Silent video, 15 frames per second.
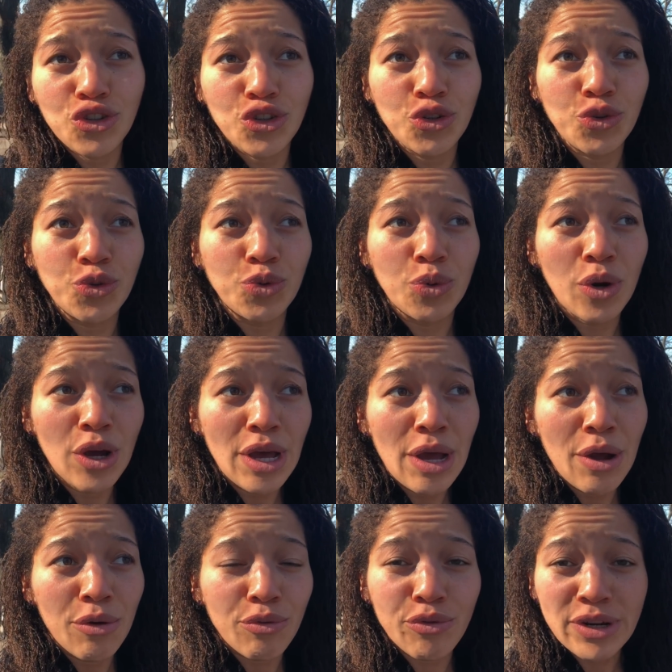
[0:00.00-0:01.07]
to
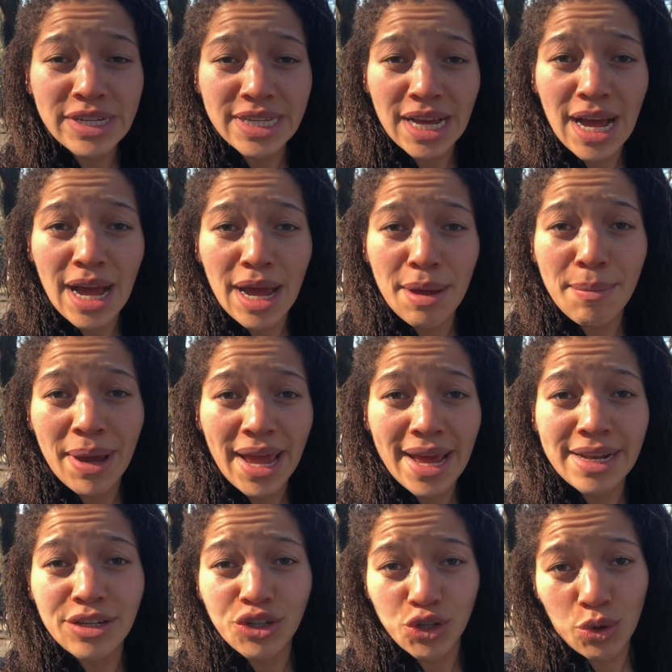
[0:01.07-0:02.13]
retie my
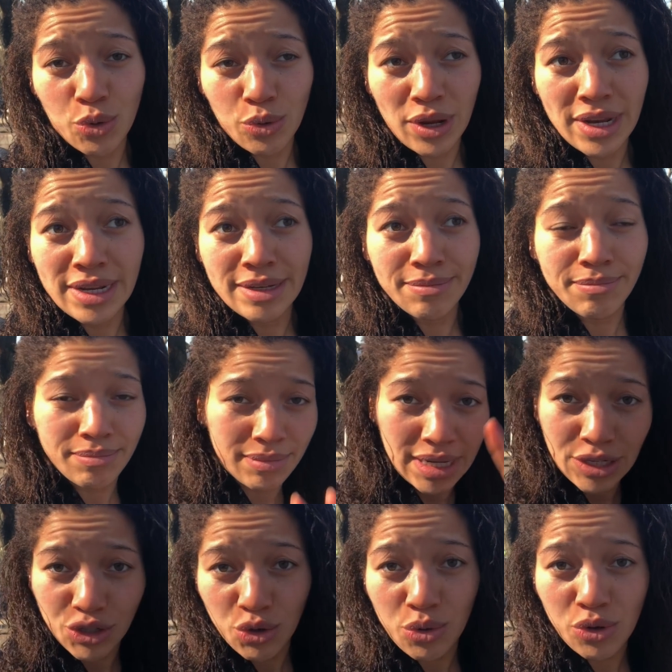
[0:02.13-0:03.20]
head in
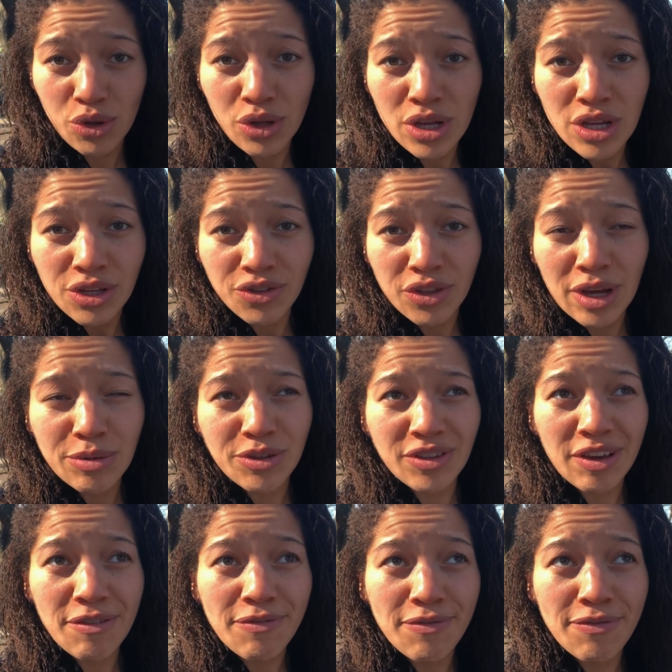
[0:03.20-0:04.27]
total. So that was
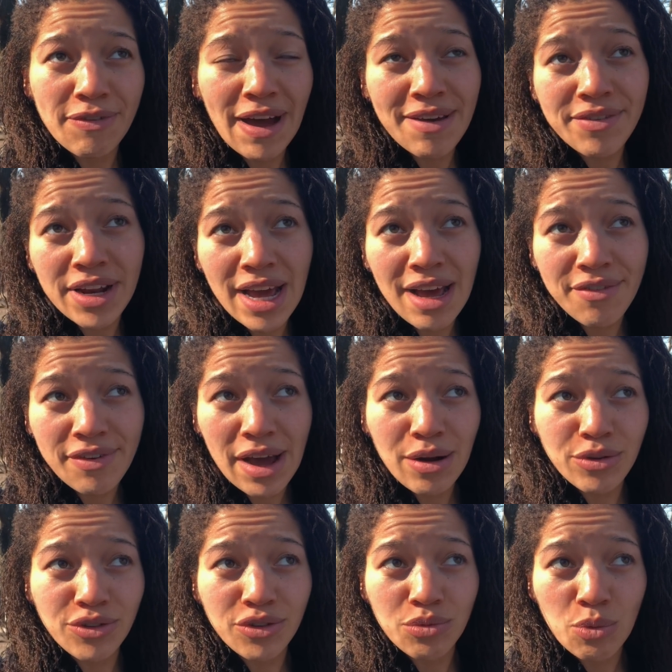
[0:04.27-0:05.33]
like 5.5
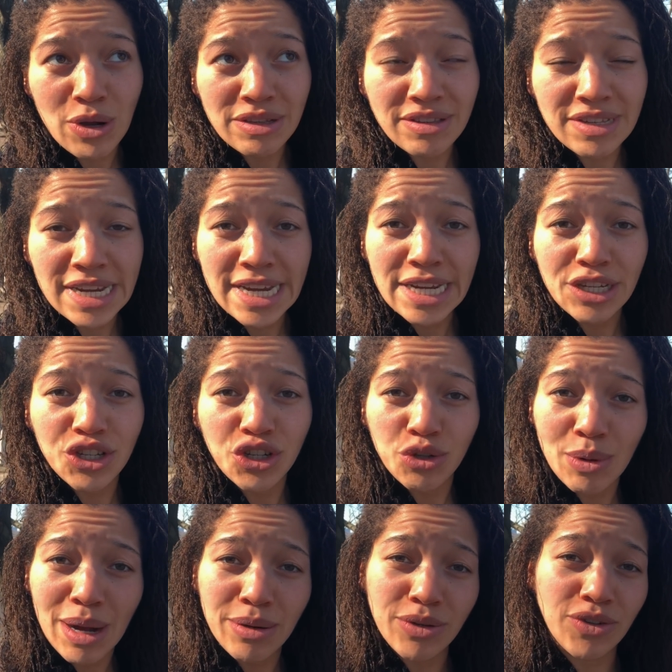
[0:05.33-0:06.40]
hours on Wednesday, 2
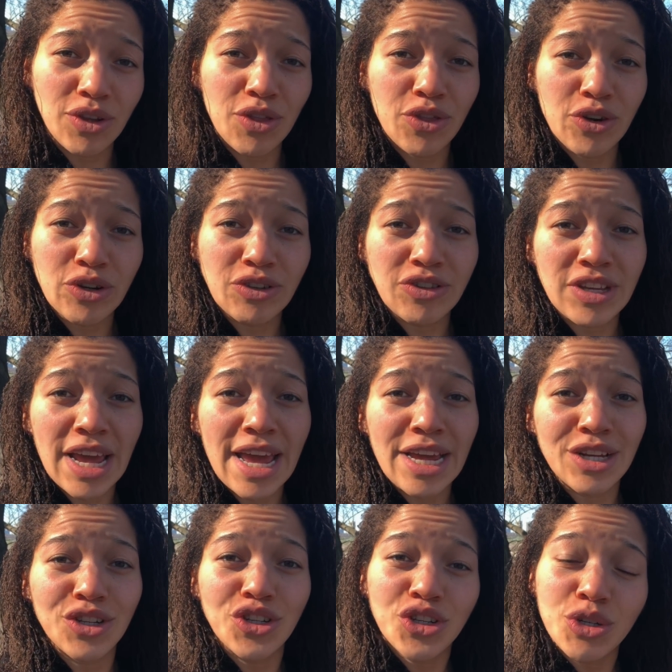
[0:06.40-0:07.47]
hours on Thursday,
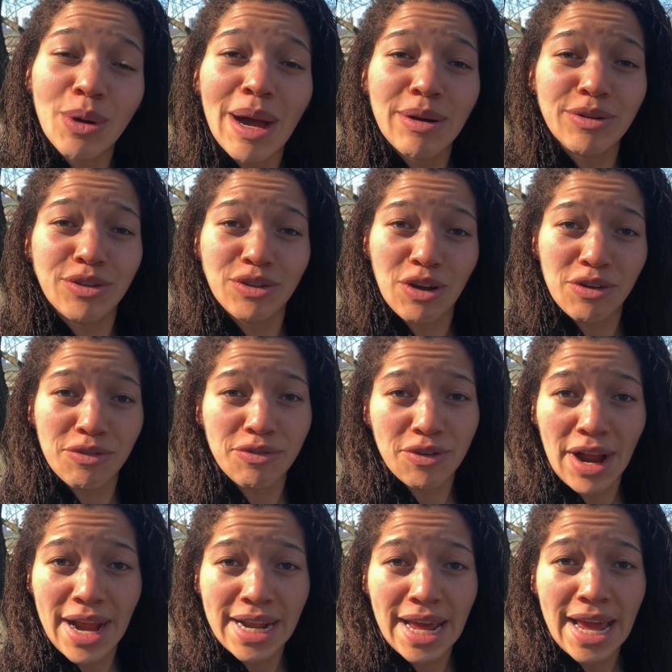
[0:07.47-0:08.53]
2 hours on
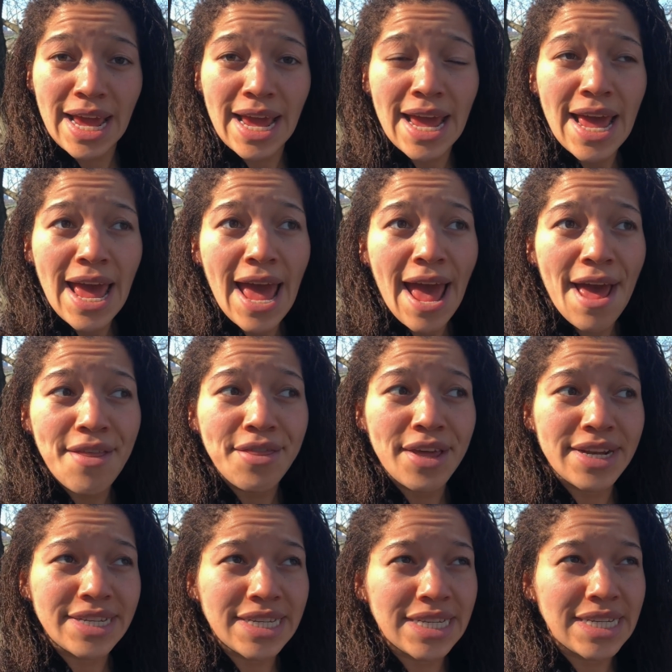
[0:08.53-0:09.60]
Friday, and
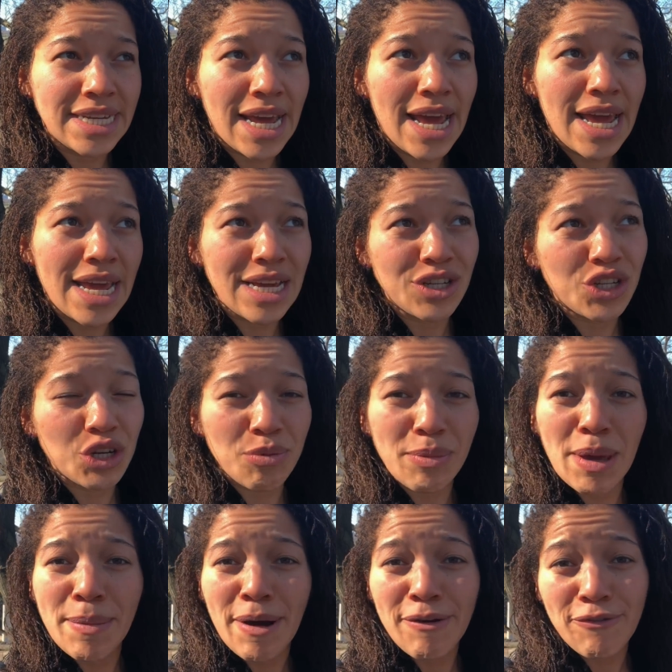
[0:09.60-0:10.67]
then today it took me
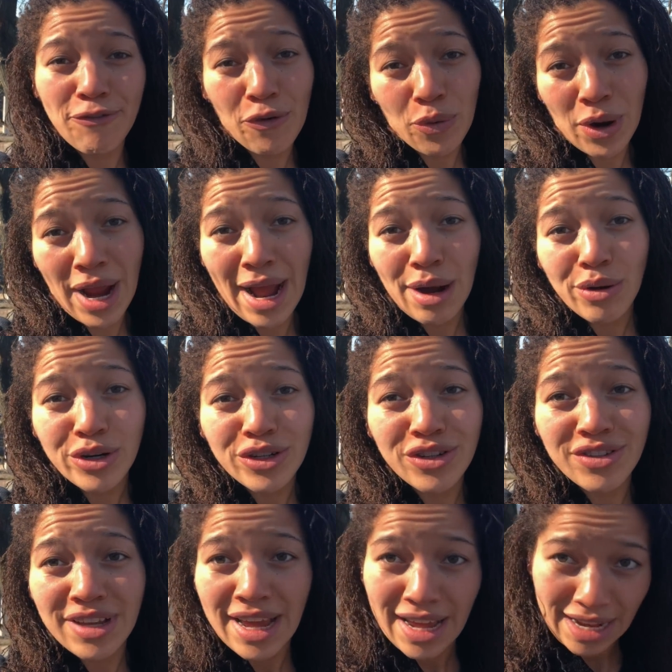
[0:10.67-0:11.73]
about 4
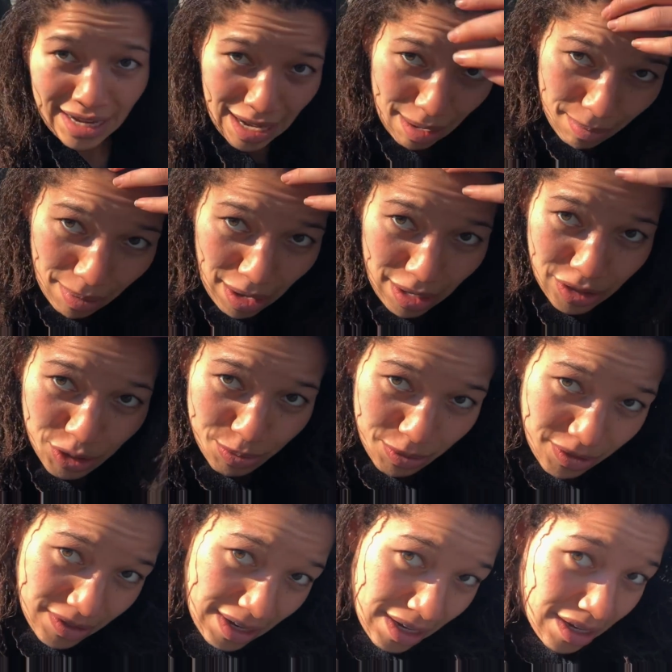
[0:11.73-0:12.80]
hours, and I'm
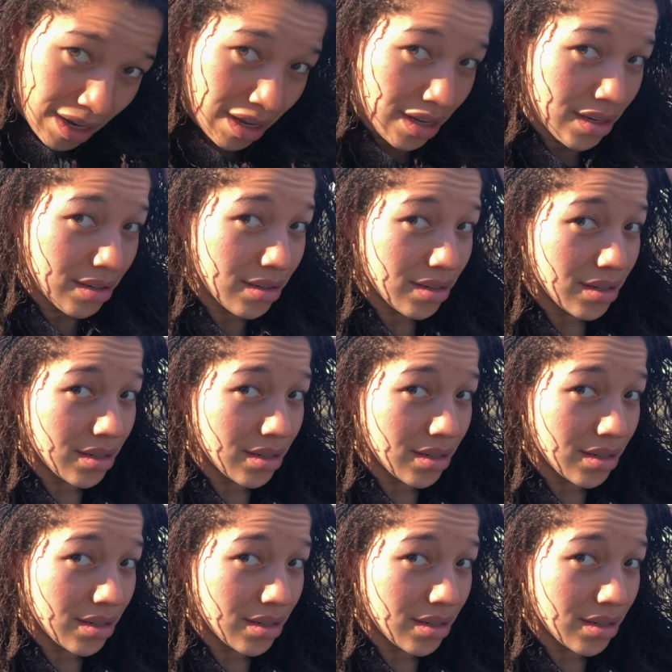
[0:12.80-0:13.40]
100% done.